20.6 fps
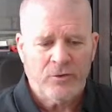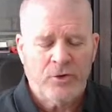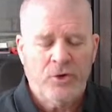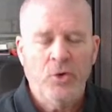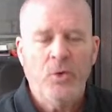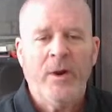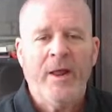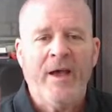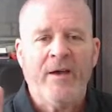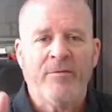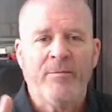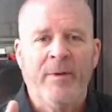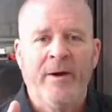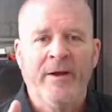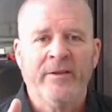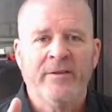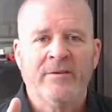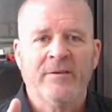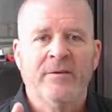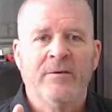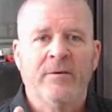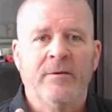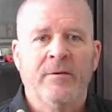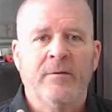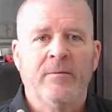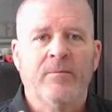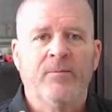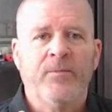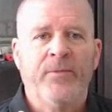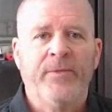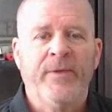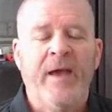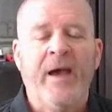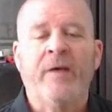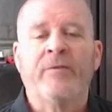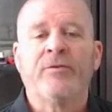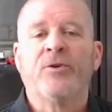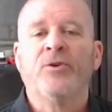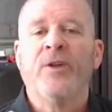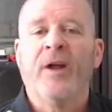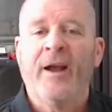2.5 months
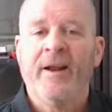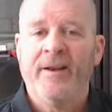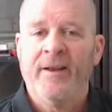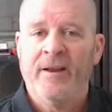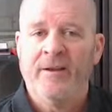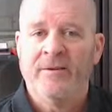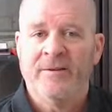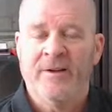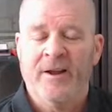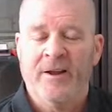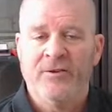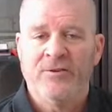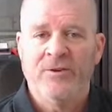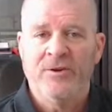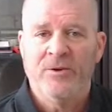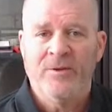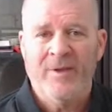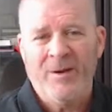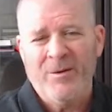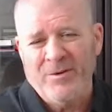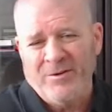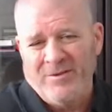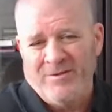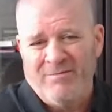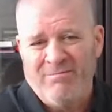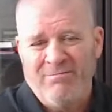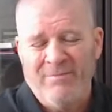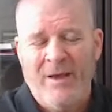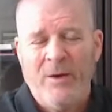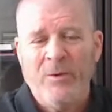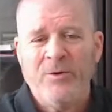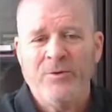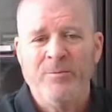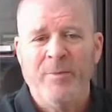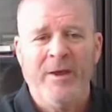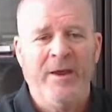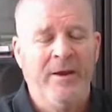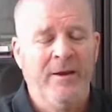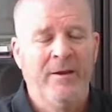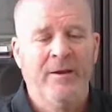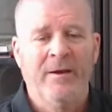after 9 days in ICU. That was
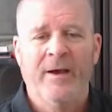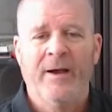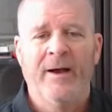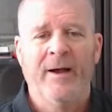me.